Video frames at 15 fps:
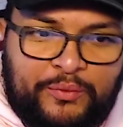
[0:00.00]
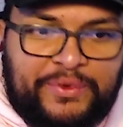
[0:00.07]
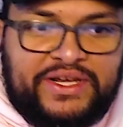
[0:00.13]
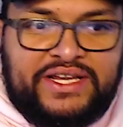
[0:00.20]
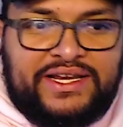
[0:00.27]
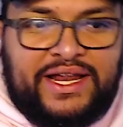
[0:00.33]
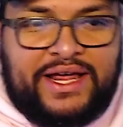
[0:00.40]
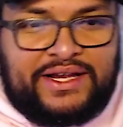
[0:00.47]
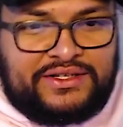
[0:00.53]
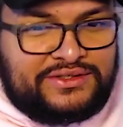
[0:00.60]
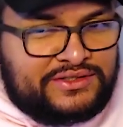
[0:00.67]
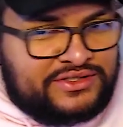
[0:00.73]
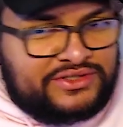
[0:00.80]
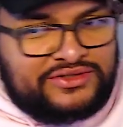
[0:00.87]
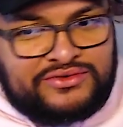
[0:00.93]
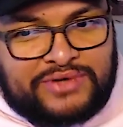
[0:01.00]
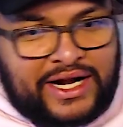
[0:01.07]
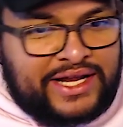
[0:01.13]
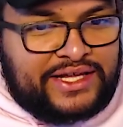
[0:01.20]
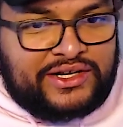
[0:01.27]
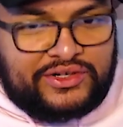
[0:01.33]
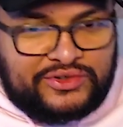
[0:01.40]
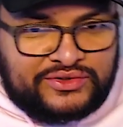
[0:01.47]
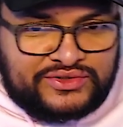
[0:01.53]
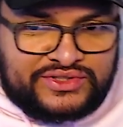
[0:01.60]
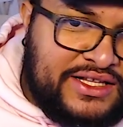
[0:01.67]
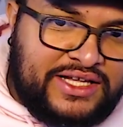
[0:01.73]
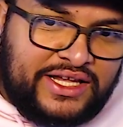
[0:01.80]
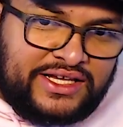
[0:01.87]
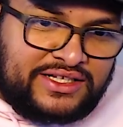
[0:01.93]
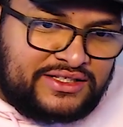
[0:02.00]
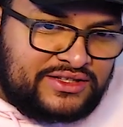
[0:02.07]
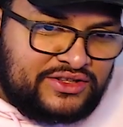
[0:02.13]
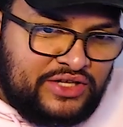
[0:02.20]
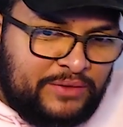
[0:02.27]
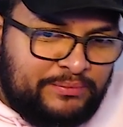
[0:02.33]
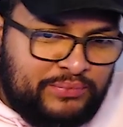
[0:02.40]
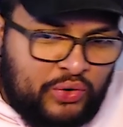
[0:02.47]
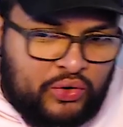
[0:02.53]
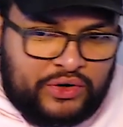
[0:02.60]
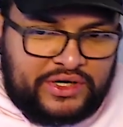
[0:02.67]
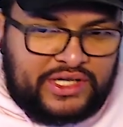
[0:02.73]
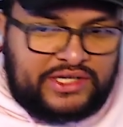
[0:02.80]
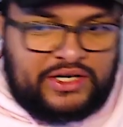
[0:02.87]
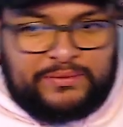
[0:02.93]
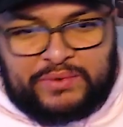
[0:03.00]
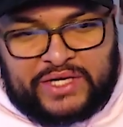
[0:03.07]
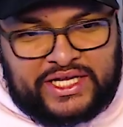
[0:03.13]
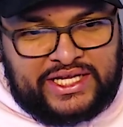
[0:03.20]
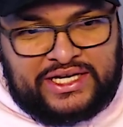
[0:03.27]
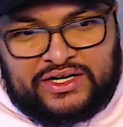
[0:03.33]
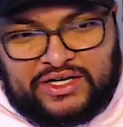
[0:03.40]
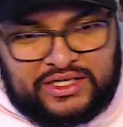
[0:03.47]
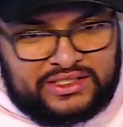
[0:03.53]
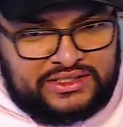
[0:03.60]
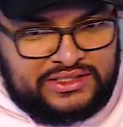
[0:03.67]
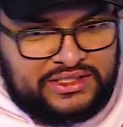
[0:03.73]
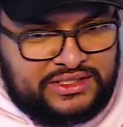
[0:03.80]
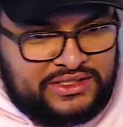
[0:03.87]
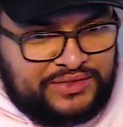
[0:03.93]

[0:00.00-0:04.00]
many like triangles, like the board that they're playing on,